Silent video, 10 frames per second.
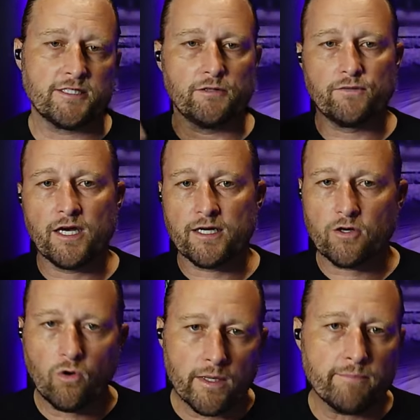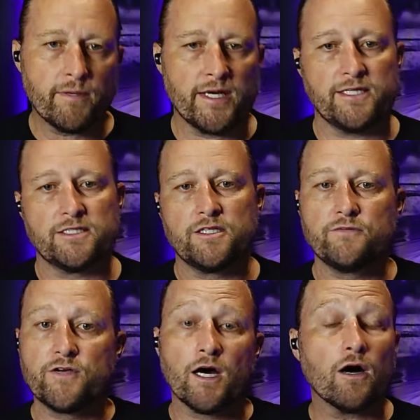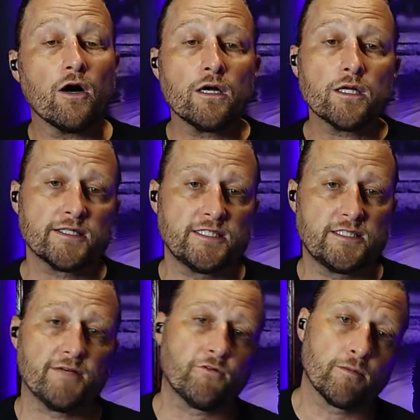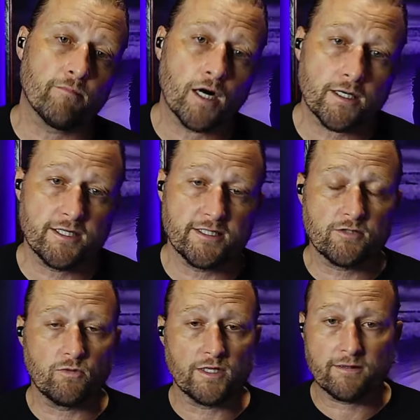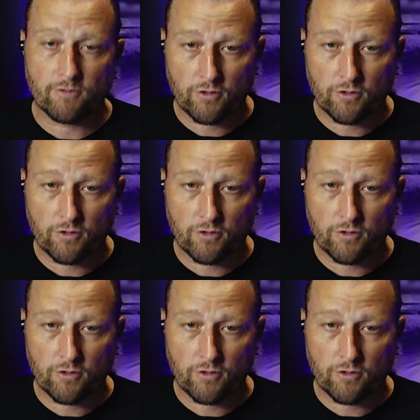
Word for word: you've got Coinbase, you've got all these different markets with